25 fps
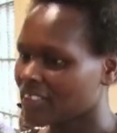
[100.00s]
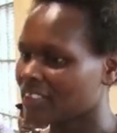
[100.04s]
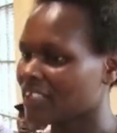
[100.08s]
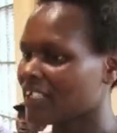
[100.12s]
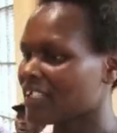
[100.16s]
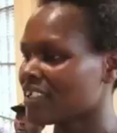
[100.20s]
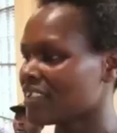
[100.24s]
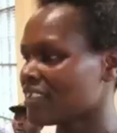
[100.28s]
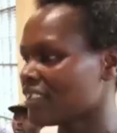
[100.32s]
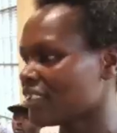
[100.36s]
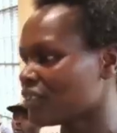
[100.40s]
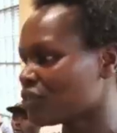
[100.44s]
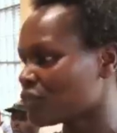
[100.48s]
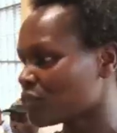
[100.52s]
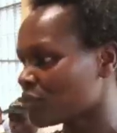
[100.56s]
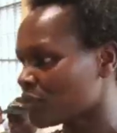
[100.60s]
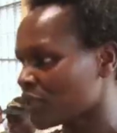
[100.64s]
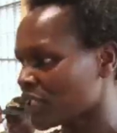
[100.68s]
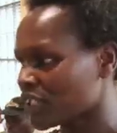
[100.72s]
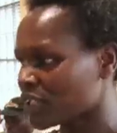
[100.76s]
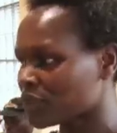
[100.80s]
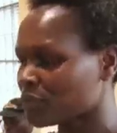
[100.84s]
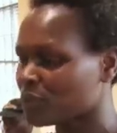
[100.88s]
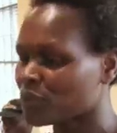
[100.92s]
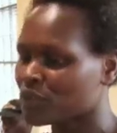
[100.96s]
they need to
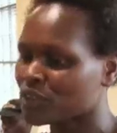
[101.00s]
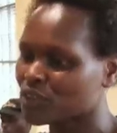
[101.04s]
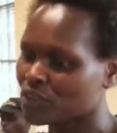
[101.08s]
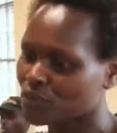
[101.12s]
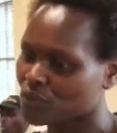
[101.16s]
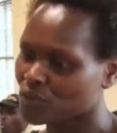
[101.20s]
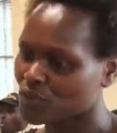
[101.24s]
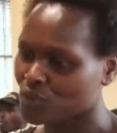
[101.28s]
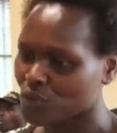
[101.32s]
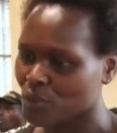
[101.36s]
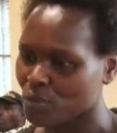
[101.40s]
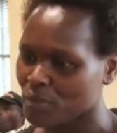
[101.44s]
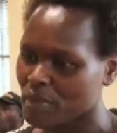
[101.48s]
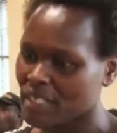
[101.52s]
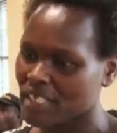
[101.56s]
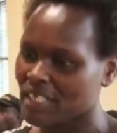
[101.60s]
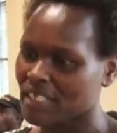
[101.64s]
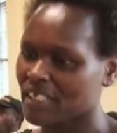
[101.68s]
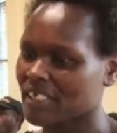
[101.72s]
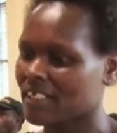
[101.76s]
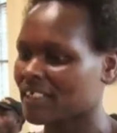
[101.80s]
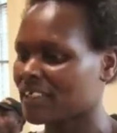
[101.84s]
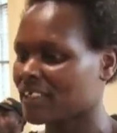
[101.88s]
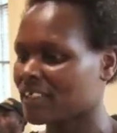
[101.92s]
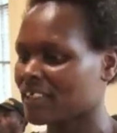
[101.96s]
be exposed to so
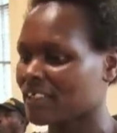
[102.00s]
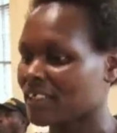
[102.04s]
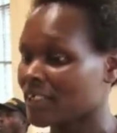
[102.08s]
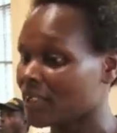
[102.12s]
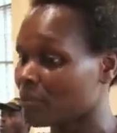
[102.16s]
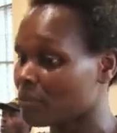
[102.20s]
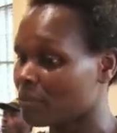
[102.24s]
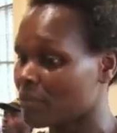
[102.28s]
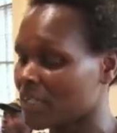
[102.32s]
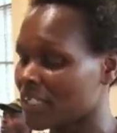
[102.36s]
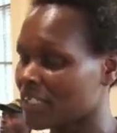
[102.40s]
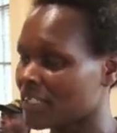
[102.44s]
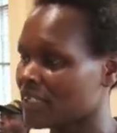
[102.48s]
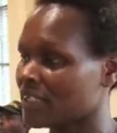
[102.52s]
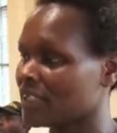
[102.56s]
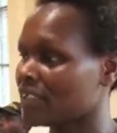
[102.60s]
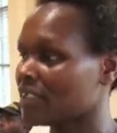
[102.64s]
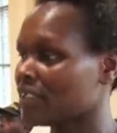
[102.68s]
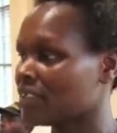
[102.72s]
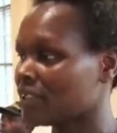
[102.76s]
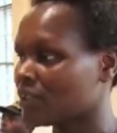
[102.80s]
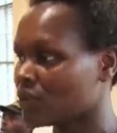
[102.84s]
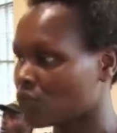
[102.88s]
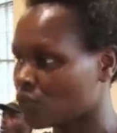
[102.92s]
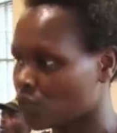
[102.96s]
many,
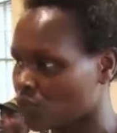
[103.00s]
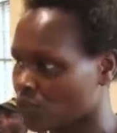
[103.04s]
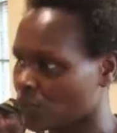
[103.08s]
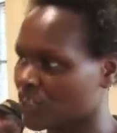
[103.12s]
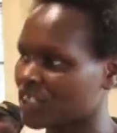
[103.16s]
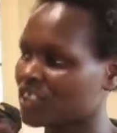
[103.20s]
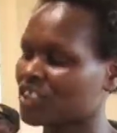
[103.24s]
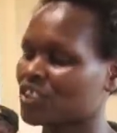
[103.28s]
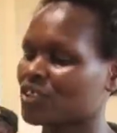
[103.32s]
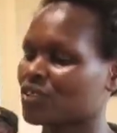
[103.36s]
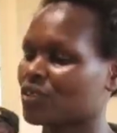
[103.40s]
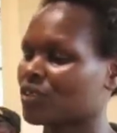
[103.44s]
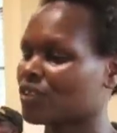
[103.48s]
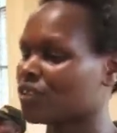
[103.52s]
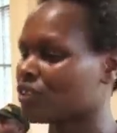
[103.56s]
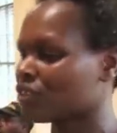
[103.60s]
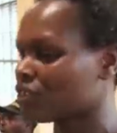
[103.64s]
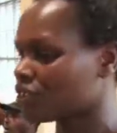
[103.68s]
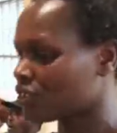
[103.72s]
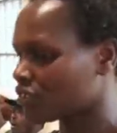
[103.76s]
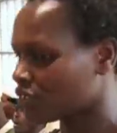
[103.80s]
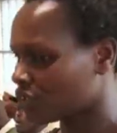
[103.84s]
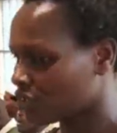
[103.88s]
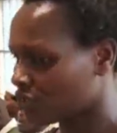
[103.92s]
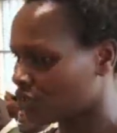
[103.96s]
many
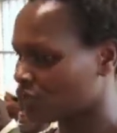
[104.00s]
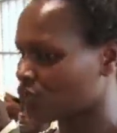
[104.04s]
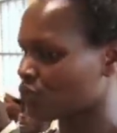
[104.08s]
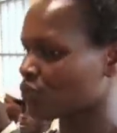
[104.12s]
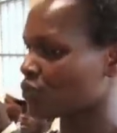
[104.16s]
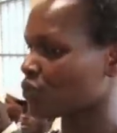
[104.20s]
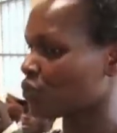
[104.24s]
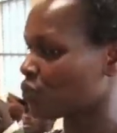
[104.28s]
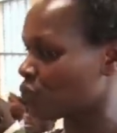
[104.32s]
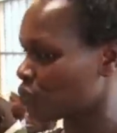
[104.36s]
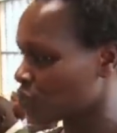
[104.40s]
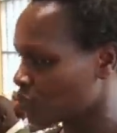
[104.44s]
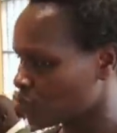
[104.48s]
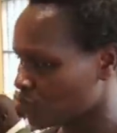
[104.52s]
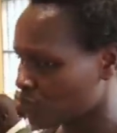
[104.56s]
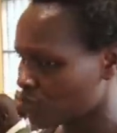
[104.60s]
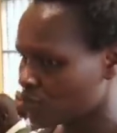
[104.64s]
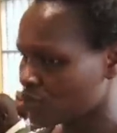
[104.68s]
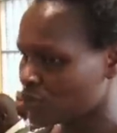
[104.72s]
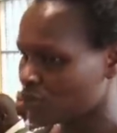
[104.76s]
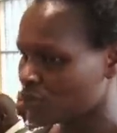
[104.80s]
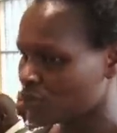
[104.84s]
questions to do.